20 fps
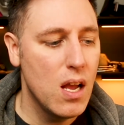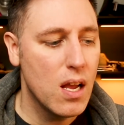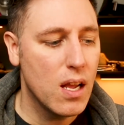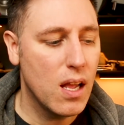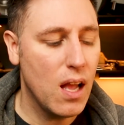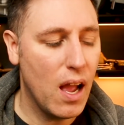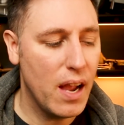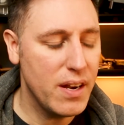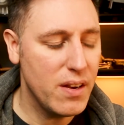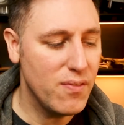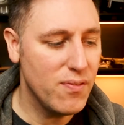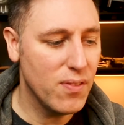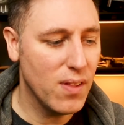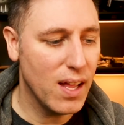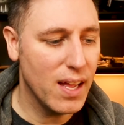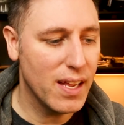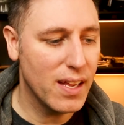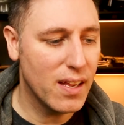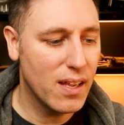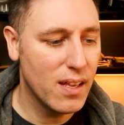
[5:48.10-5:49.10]
kind of
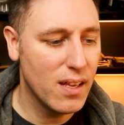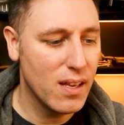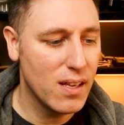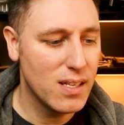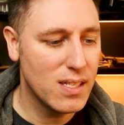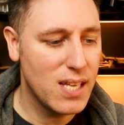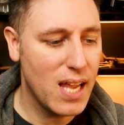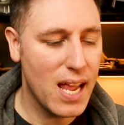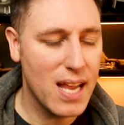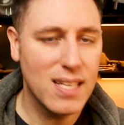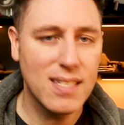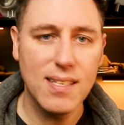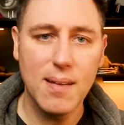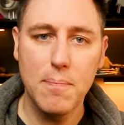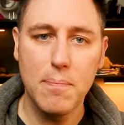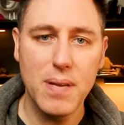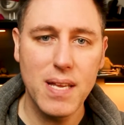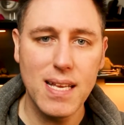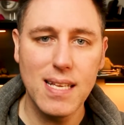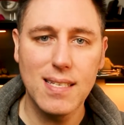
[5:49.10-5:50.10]
like take some
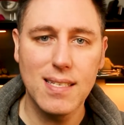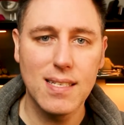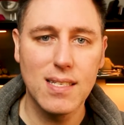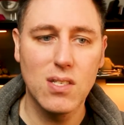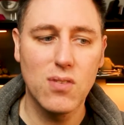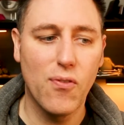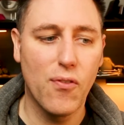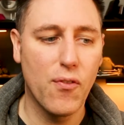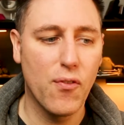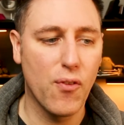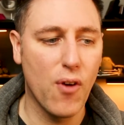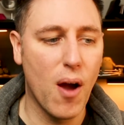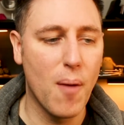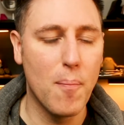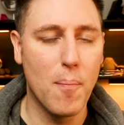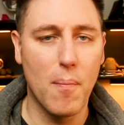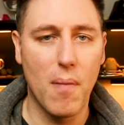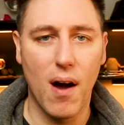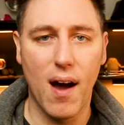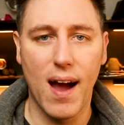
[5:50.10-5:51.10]
pieces
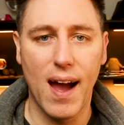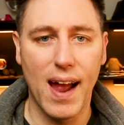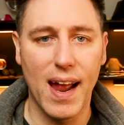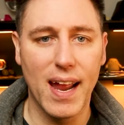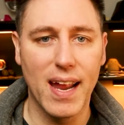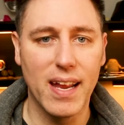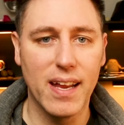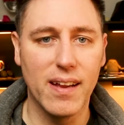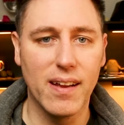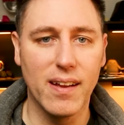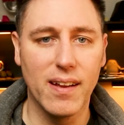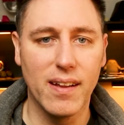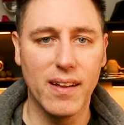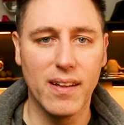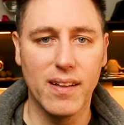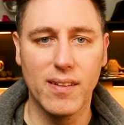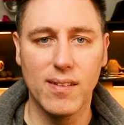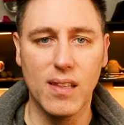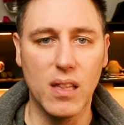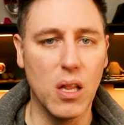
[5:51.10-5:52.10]
from
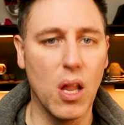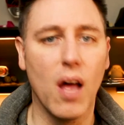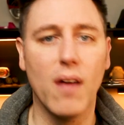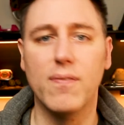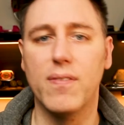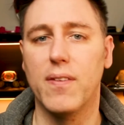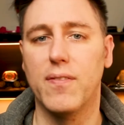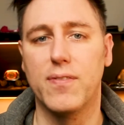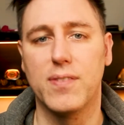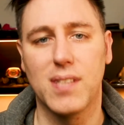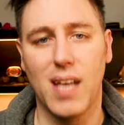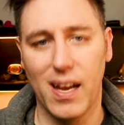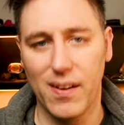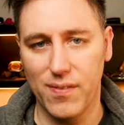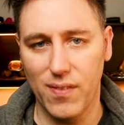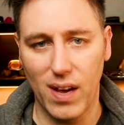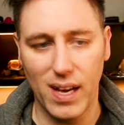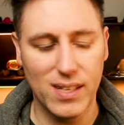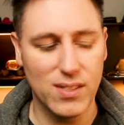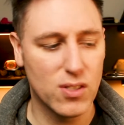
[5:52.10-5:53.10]
my love of
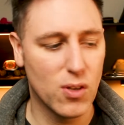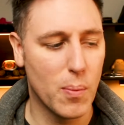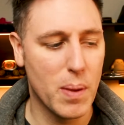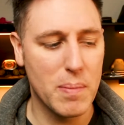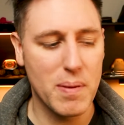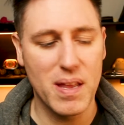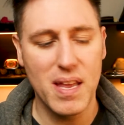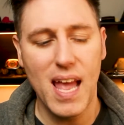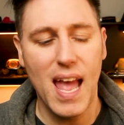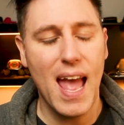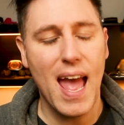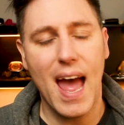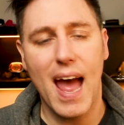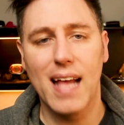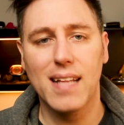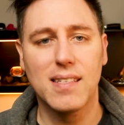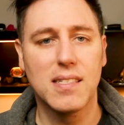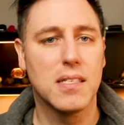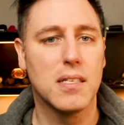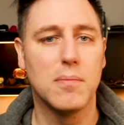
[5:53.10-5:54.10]
sci-fi. So maybe
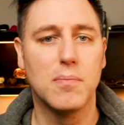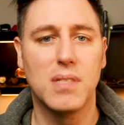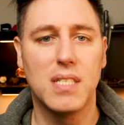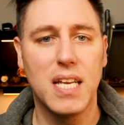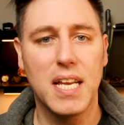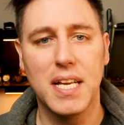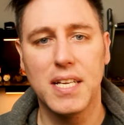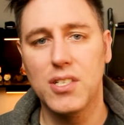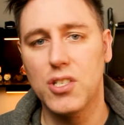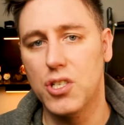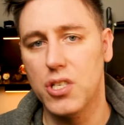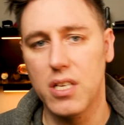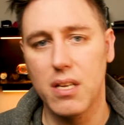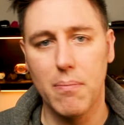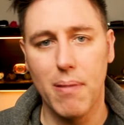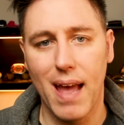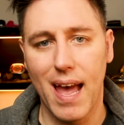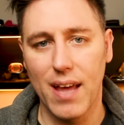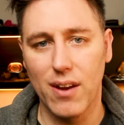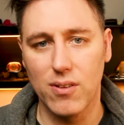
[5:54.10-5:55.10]
add some TNG
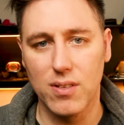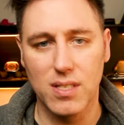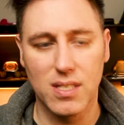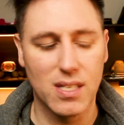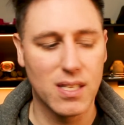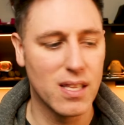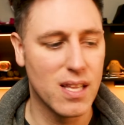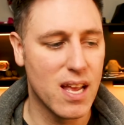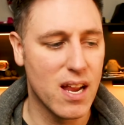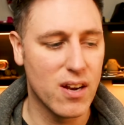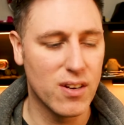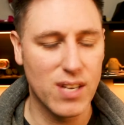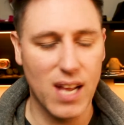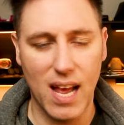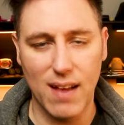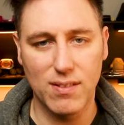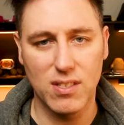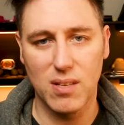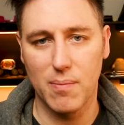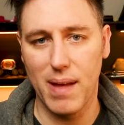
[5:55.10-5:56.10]
panels in there to
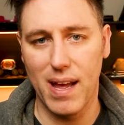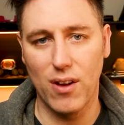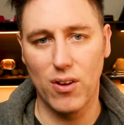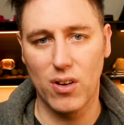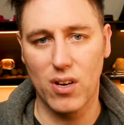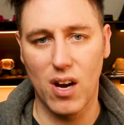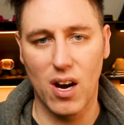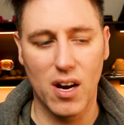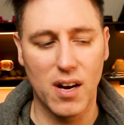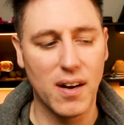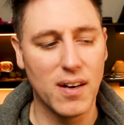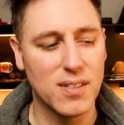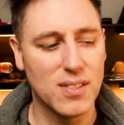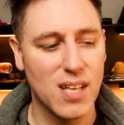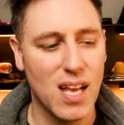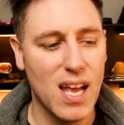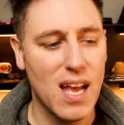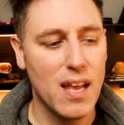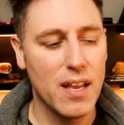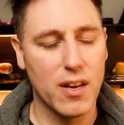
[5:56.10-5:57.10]
have some LCARS,
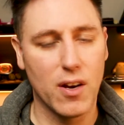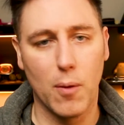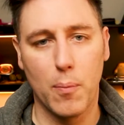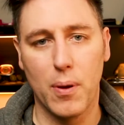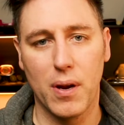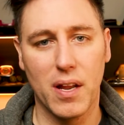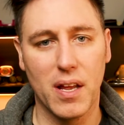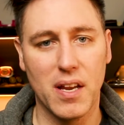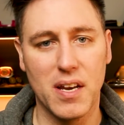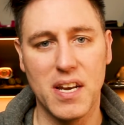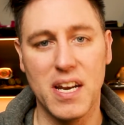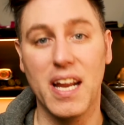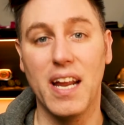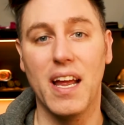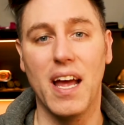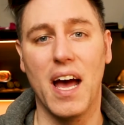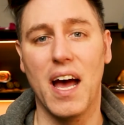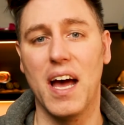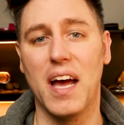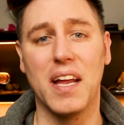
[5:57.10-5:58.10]
you know, put a
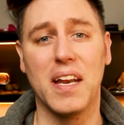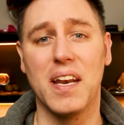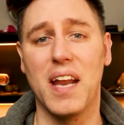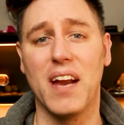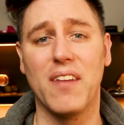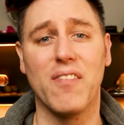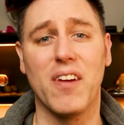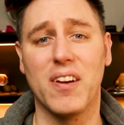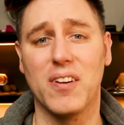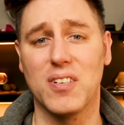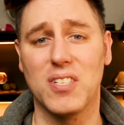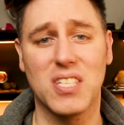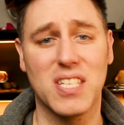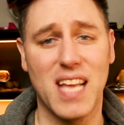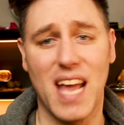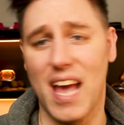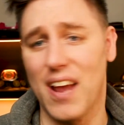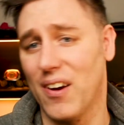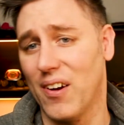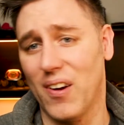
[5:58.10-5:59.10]
uh, Knight Rider
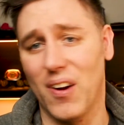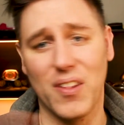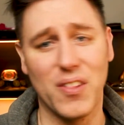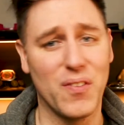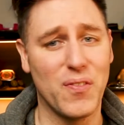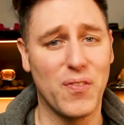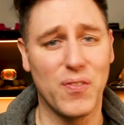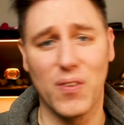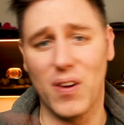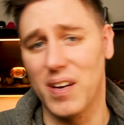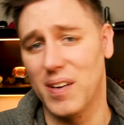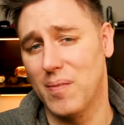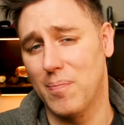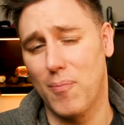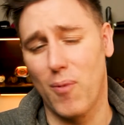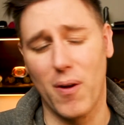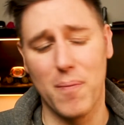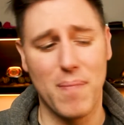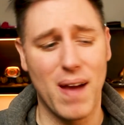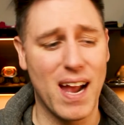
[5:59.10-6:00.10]
scanner on the front
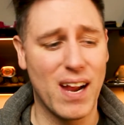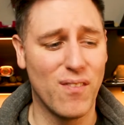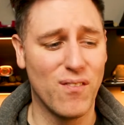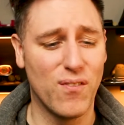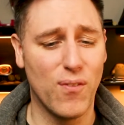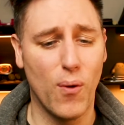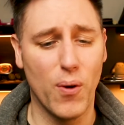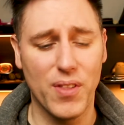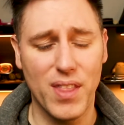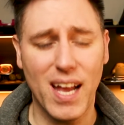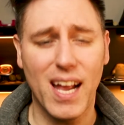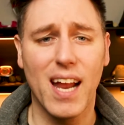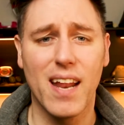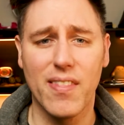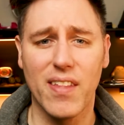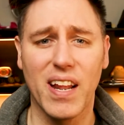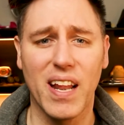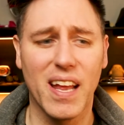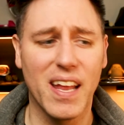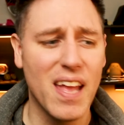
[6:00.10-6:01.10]
going back and forth, that kind of
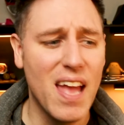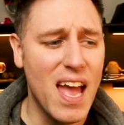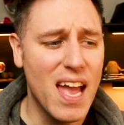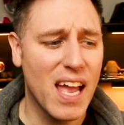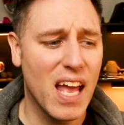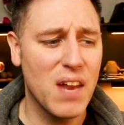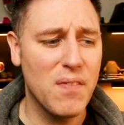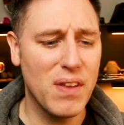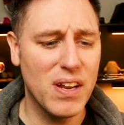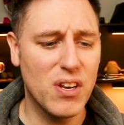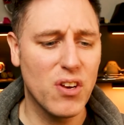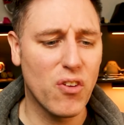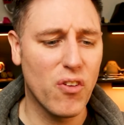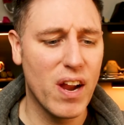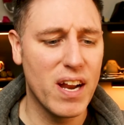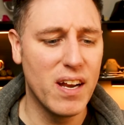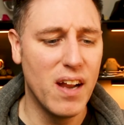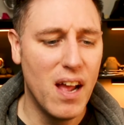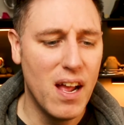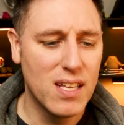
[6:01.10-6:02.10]
thing. Like kind of
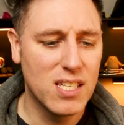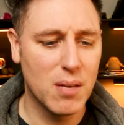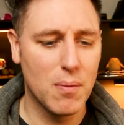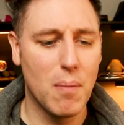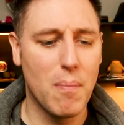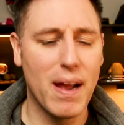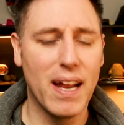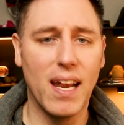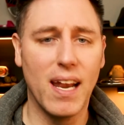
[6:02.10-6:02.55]
integrate some of my